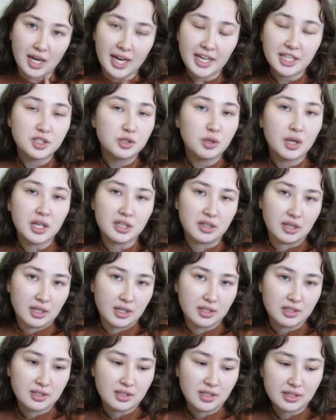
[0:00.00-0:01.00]
I could do
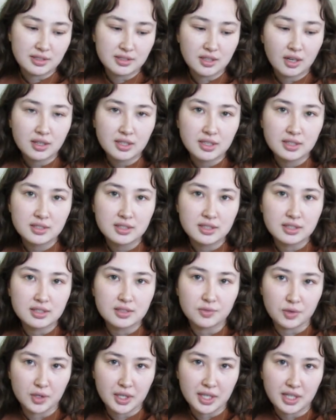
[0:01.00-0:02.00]
anything, as long as
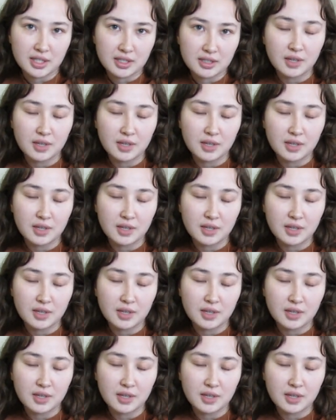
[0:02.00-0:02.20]
it's free.